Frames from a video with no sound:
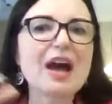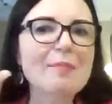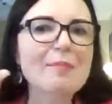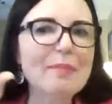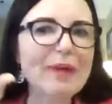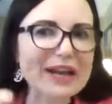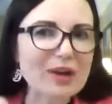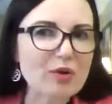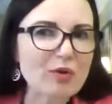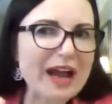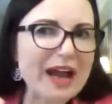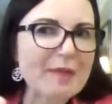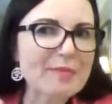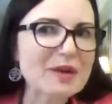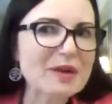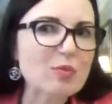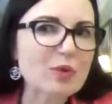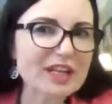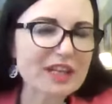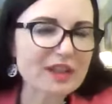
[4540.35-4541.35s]
by
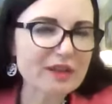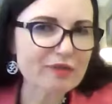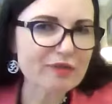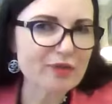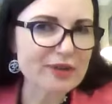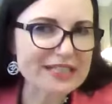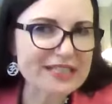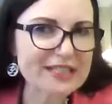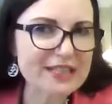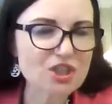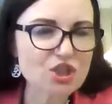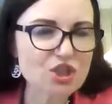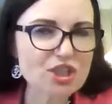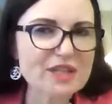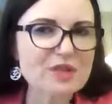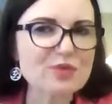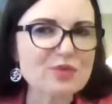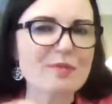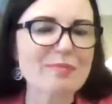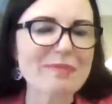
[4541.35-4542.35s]
grabbing one of the free
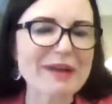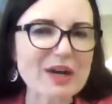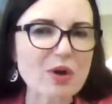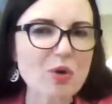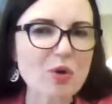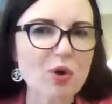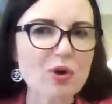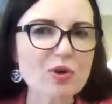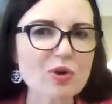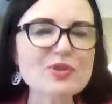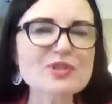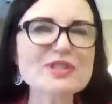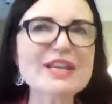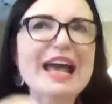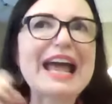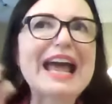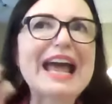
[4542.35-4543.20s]
teachings from my course.